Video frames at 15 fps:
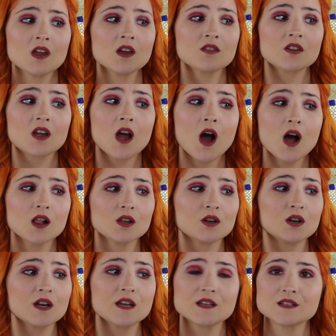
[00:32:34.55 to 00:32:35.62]
The
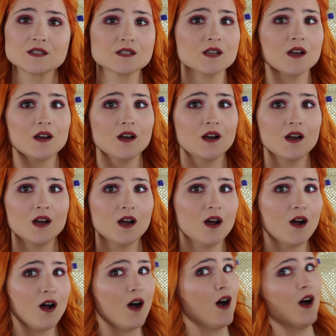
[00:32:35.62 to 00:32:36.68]
color is
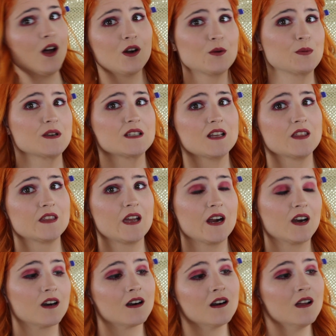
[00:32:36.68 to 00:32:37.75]
100%
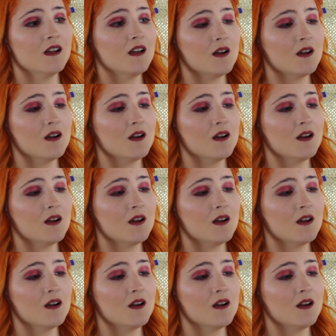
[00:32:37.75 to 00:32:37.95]
there.